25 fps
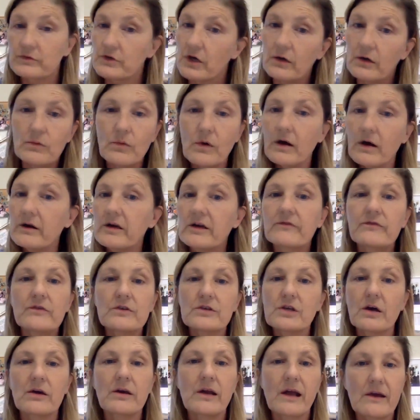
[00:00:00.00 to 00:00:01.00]
Don't worry if you
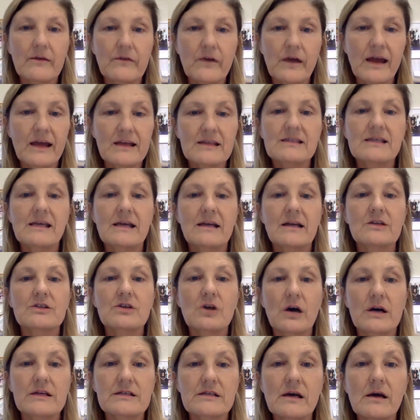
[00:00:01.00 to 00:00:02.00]
don't have hand
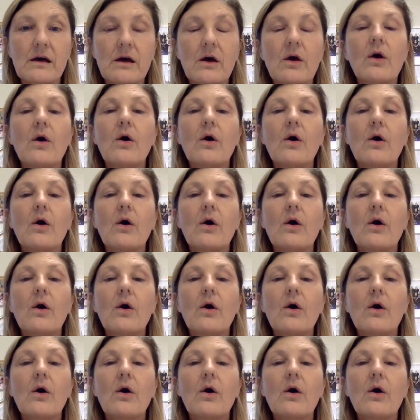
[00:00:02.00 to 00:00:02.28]
sanitizer.